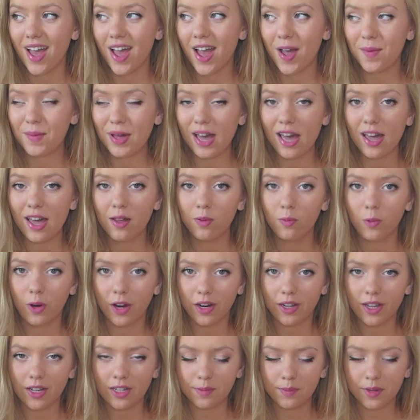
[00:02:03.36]
I had
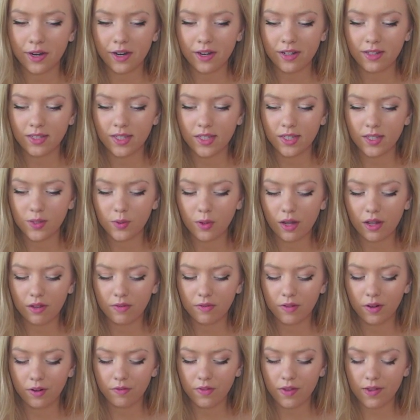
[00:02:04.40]
work experience as well
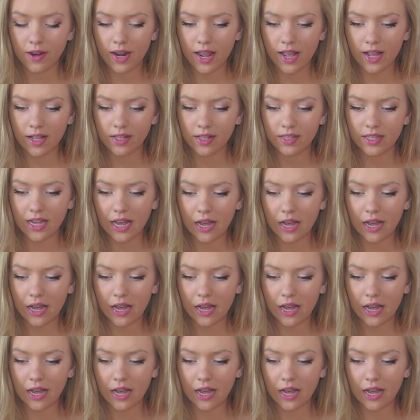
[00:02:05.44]
for a few days.